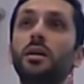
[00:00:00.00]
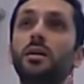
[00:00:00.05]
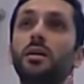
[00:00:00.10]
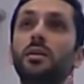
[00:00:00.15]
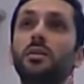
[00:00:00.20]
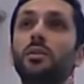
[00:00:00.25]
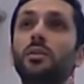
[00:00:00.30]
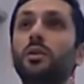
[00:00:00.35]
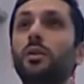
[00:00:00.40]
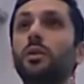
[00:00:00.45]

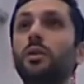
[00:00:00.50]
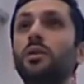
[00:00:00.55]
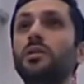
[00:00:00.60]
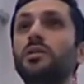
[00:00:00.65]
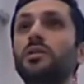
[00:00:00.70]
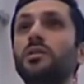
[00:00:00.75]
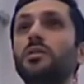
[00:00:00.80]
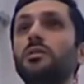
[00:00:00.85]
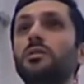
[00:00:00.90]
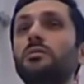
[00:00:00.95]
You call
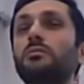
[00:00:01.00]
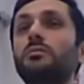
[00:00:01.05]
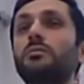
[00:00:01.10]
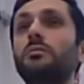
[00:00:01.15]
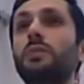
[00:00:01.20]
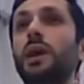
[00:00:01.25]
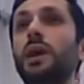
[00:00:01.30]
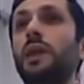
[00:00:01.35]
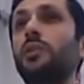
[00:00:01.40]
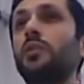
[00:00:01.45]
it
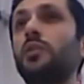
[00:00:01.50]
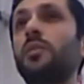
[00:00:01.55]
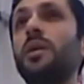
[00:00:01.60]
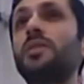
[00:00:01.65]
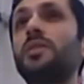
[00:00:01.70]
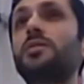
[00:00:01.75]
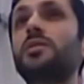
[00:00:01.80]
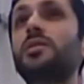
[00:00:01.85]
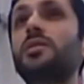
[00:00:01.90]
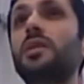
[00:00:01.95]

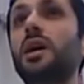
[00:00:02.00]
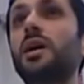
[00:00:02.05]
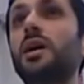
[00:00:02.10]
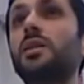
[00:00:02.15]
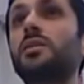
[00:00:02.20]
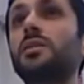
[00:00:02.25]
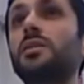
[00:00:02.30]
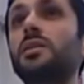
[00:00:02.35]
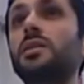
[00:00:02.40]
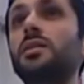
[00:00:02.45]
AhlulBayt
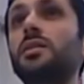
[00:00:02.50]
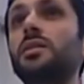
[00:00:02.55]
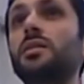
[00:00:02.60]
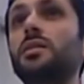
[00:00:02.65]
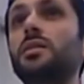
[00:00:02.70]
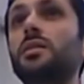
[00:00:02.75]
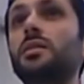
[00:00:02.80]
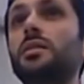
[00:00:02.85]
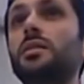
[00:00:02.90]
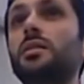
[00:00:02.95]
Society,
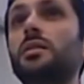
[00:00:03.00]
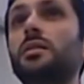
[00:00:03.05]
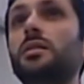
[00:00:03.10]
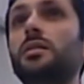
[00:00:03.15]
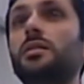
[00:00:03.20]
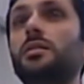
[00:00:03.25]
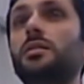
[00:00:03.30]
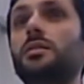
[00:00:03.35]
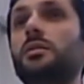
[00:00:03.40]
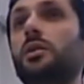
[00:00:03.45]

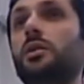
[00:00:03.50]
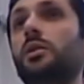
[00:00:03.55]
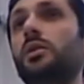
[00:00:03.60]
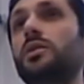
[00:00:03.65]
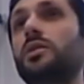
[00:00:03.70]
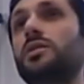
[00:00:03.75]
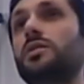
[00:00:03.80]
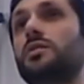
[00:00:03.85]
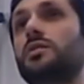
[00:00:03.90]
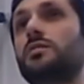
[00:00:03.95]
call
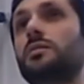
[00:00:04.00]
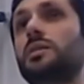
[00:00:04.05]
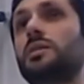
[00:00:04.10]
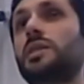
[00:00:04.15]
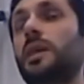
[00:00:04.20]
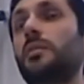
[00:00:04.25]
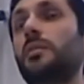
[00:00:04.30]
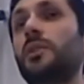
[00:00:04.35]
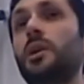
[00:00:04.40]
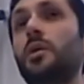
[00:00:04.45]
it
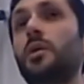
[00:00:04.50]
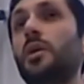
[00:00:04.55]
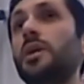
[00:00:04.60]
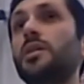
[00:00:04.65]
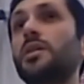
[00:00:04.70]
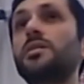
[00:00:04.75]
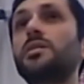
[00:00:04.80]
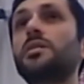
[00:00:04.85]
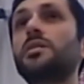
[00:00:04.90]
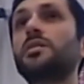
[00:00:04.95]
Islamic
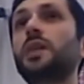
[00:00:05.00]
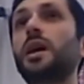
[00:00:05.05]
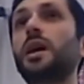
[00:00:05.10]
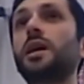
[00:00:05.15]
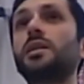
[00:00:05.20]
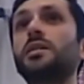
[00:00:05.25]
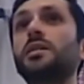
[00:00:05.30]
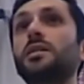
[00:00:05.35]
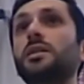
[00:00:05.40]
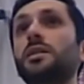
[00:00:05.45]
Awareness
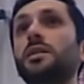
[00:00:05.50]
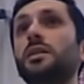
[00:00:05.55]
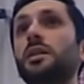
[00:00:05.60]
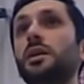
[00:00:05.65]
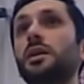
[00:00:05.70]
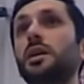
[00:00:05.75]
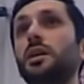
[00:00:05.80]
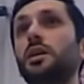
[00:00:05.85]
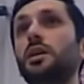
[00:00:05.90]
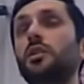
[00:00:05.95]
Society,
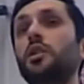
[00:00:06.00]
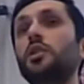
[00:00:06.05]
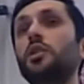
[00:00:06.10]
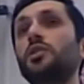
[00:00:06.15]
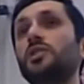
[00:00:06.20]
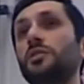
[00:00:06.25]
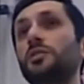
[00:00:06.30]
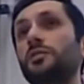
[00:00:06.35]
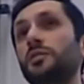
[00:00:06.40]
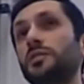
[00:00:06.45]
those
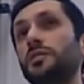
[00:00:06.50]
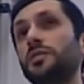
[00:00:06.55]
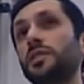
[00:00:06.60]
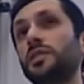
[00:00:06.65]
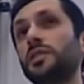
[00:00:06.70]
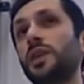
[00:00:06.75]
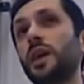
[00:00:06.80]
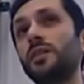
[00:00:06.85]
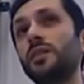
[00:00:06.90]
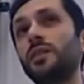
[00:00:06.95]
different
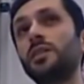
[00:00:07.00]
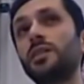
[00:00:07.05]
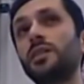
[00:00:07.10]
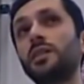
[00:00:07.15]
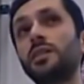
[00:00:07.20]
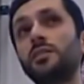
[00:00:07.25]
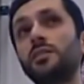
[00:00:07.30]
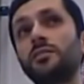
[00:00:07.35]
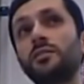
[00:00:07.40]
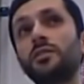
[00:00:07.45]
societies
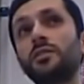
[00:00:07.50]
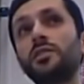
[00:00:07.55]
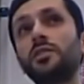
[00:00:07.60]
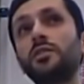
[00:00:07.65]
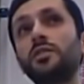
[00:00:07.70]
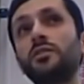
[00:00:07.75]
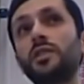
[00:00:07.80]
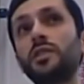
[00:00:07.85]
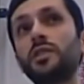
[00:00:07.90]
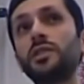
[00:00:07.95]
at different
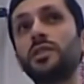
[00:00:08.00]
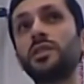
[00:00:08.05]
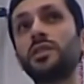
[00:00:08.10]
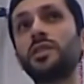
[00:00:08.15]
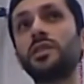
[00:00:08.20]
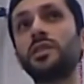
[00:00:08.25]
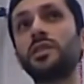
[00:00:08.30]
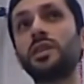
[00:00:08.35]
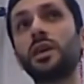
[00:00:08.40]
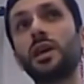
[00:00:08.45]

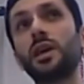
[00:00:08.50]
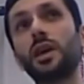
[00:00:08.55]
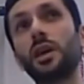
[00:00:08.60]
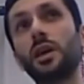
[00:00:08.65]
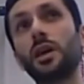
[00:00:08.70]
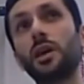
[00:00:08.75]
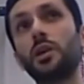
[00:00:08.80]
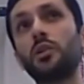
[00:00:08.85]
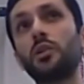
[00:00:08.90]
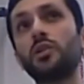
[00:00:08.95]
universities
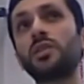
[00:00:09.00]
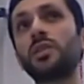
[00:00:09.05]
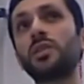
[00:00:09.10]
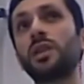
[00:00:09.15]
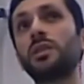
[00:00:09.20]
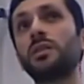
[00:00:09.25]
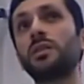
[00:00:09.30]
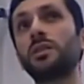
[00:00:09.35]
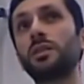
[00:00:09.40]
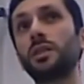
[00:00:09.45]
across
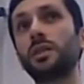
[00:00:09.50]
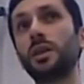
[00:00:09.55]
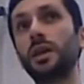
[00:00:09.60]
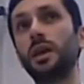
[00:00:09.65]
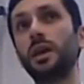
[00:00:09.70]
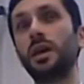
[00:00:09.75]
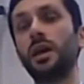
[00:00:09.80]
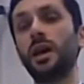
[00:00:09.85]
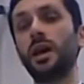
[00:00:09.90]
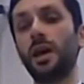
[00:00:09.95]
London
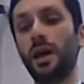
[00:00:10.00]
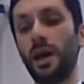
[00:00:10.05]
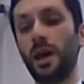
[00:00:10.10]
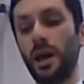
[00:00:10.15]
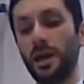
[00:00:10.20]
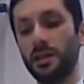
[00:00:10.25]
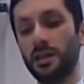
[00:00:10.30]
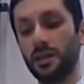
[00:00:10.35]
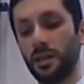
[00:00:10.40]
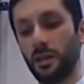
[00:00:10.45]

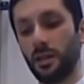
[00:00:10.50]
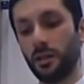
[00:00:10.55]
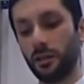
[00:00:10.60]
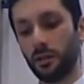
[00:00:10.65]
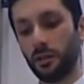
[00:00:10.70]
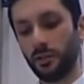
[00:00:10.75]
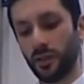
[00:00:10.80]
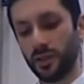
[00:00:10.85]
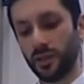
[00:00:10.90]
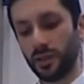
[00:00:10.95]
and in other
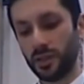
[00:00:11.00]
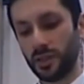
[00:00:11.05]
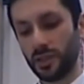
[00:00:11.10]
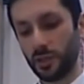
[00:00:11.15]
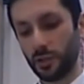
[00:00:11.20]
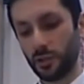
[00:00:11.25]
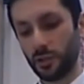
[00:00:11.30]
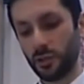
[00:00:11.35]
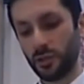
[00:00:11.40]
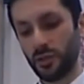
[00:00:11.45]
universities
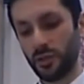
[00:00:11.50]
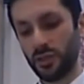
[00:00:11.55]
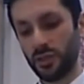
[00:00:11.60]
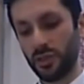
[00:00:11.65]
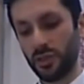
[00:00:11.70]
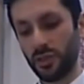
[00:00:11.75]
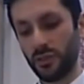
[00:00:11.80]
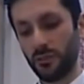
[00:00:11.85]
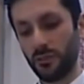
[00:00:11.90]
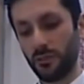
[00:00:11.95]
across Britain.